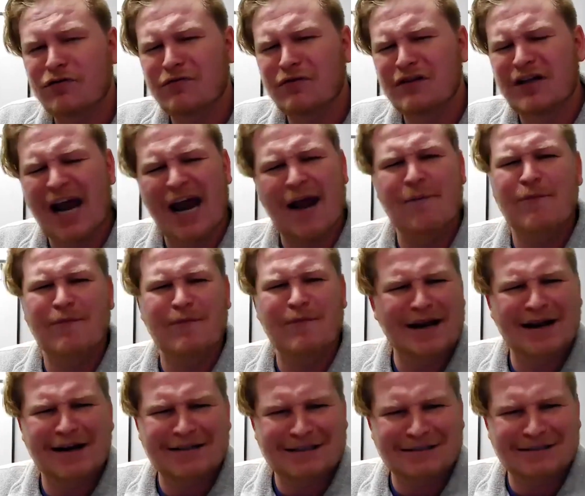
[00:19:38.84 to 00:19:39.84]
gave
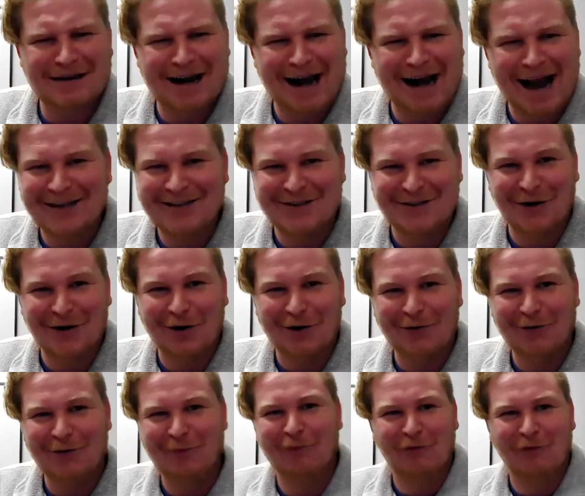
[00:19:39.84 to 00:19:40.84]
me an
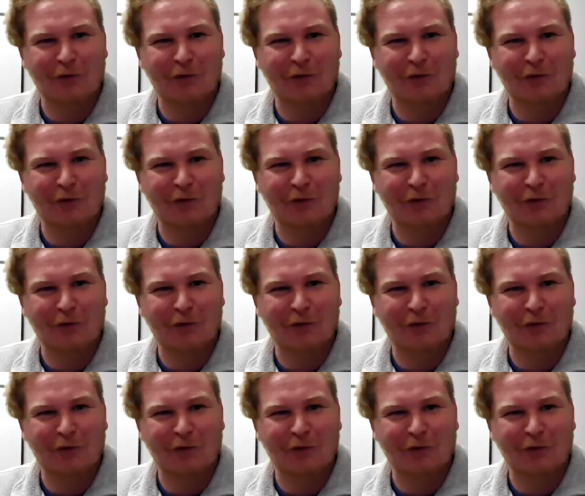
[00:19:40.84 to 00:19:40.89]
answer for